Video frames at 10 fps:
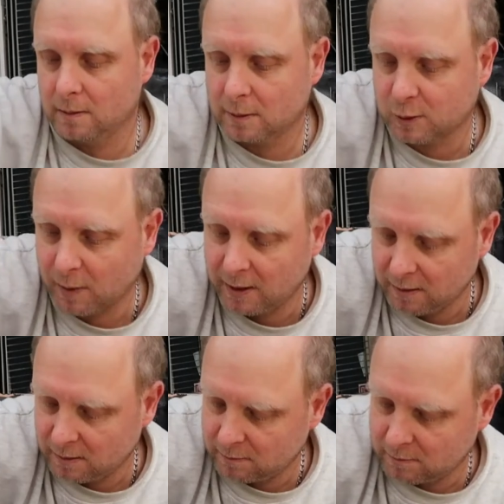
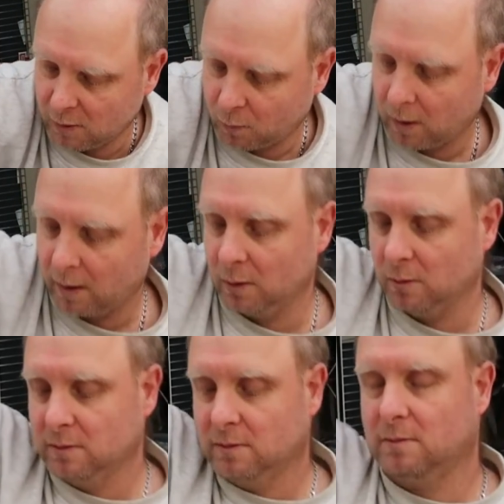spent a
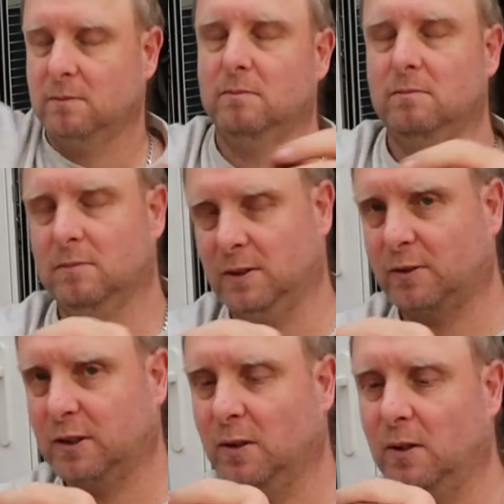while,
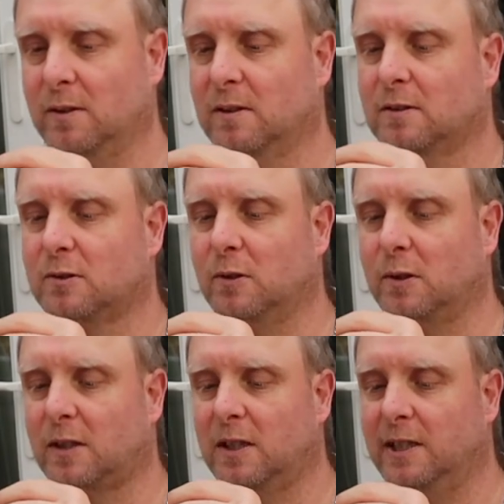not too long, trying
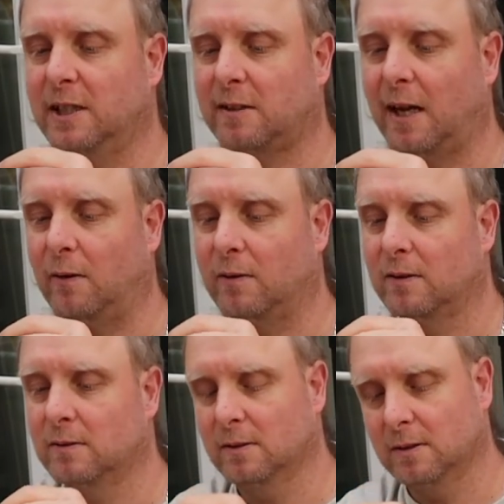to clean it down.
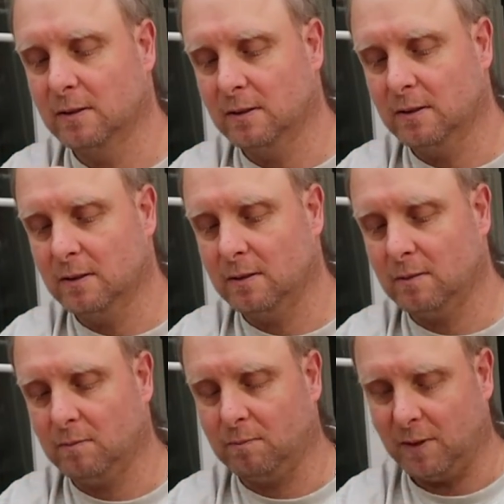
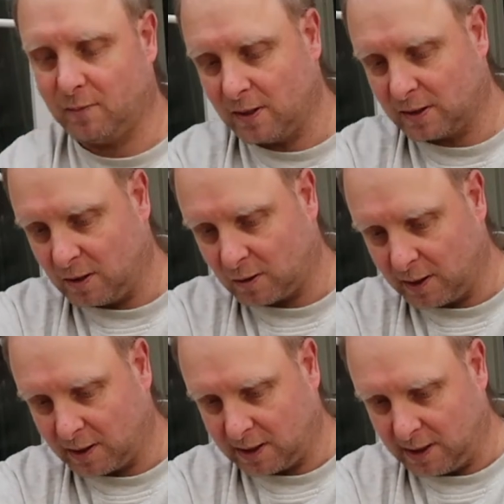But eventually I
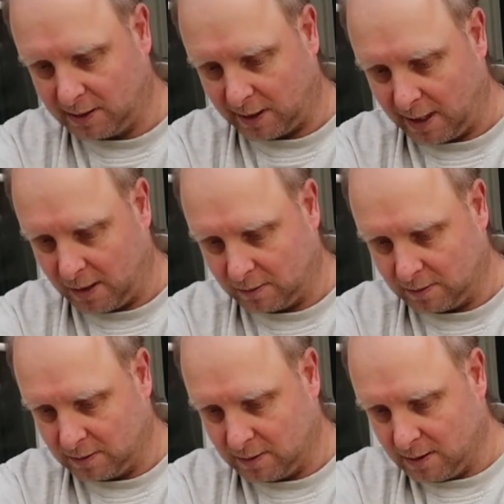got it cleaned
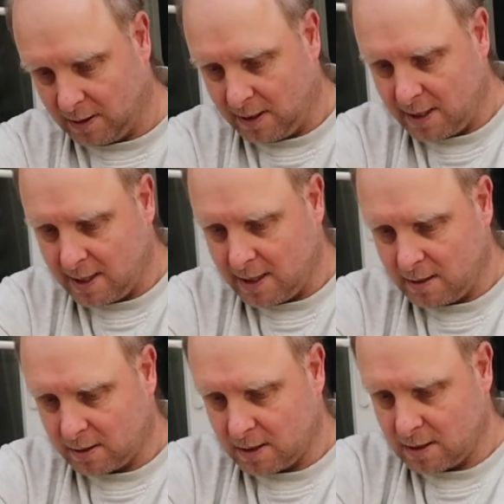down,
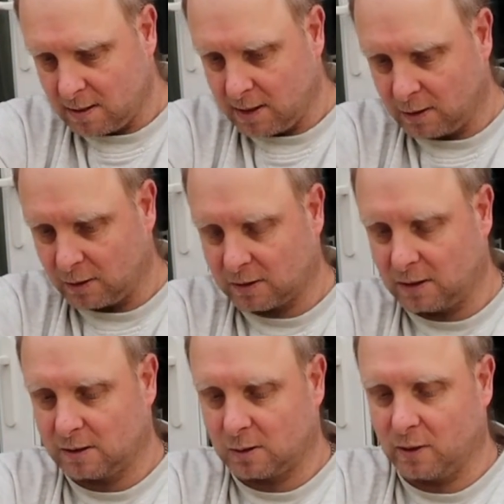and it looked
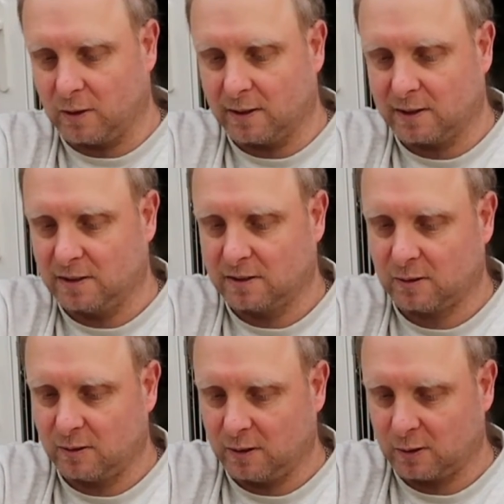quite nice. It
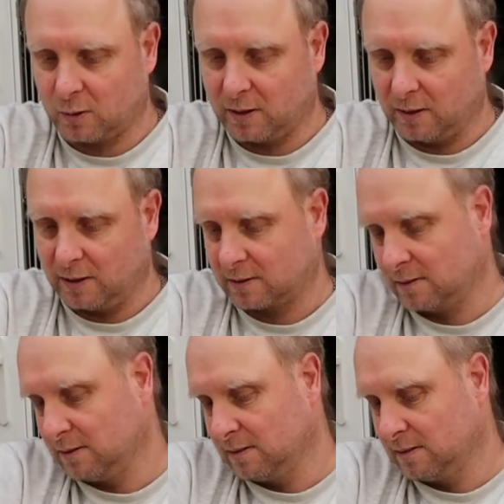looked quite nice.